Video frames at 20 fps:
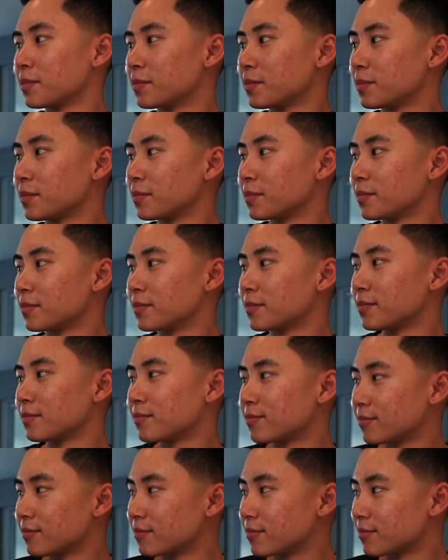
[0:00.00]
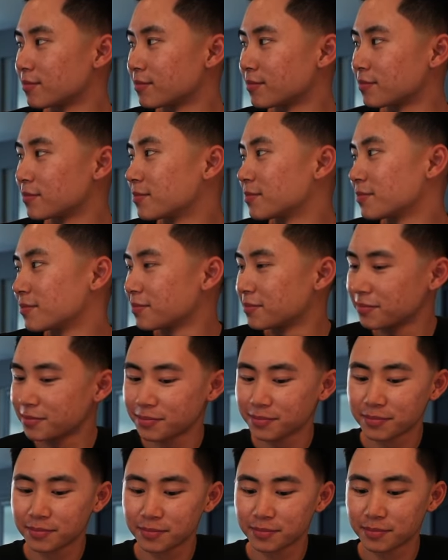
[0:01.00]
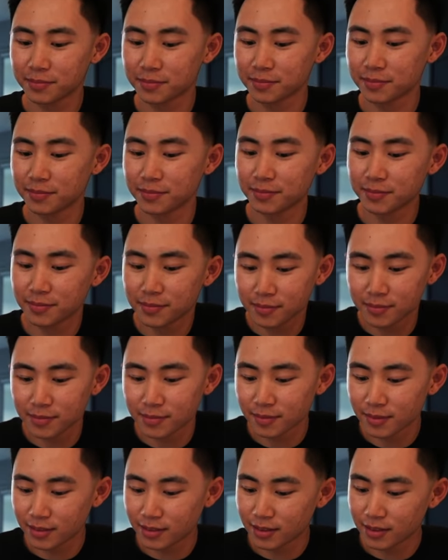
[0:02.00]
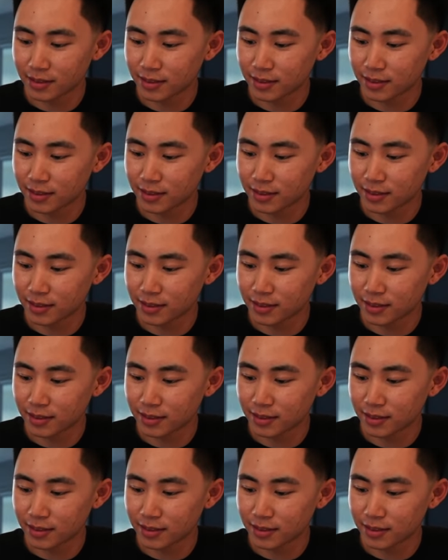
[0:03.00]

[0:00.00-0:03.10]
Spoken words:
[no speech]